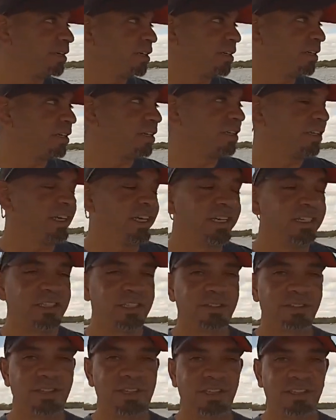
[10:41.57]
But
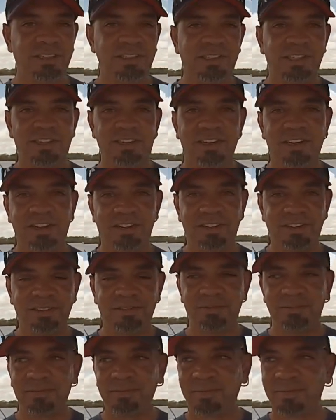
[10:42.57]
yeah, until then, see y'all
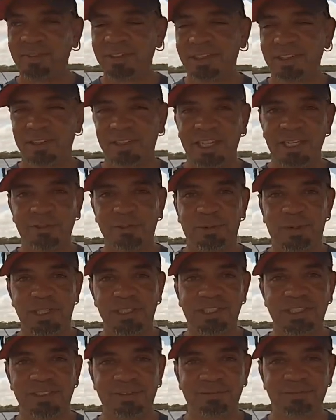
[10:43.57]
later. Thanks
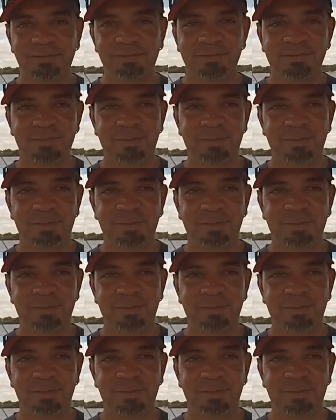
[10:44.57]
for watching.